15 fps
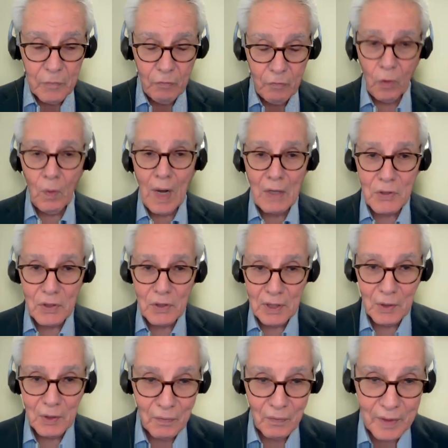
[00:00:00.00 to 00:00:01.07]

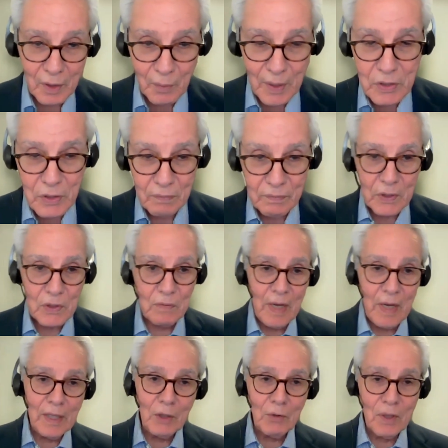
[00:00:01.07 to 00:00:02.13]
ferocity or the aggressiveness of
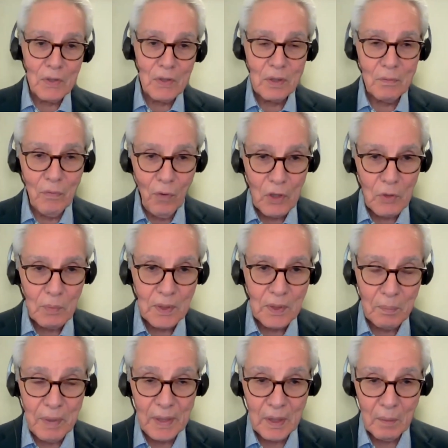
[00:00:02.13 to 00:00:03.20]
antitrust enforcement,
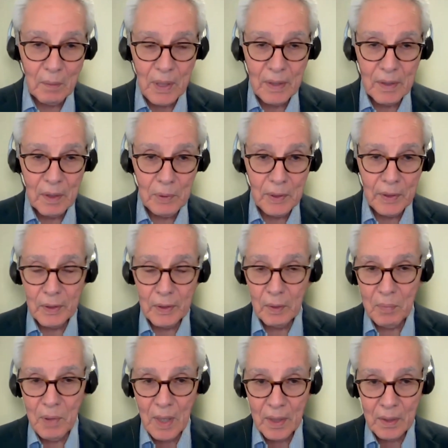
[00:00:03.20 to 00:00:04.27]
depending upon the political
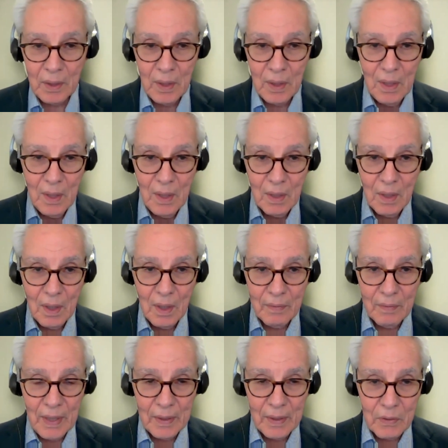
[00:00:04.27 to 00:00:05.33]
party uh,
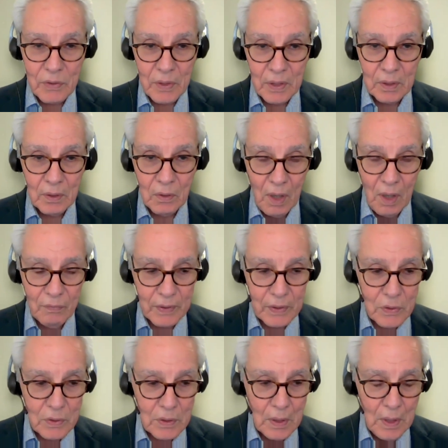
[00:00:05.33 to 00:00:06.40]
that is in
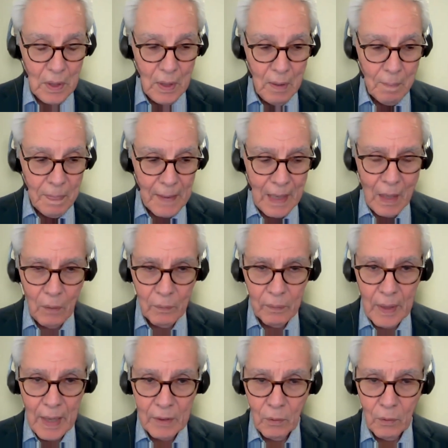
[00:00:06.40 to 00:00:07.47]
office. Now,
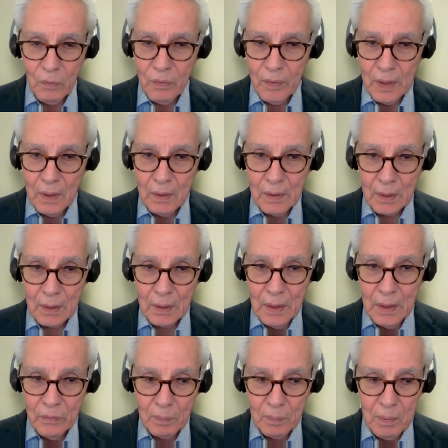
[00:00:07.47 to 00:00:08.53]
I don't think that
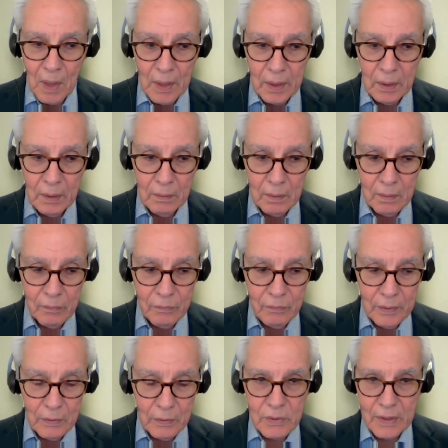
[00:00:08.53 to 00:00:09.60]
either party
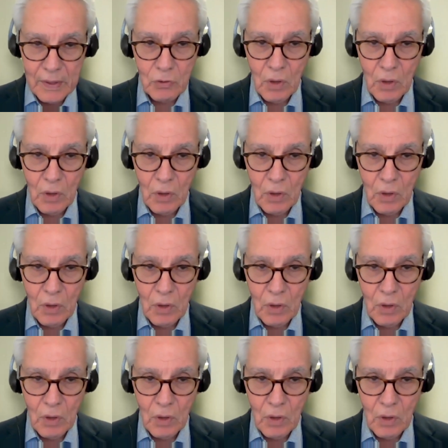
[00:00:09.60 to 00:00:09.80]
feels less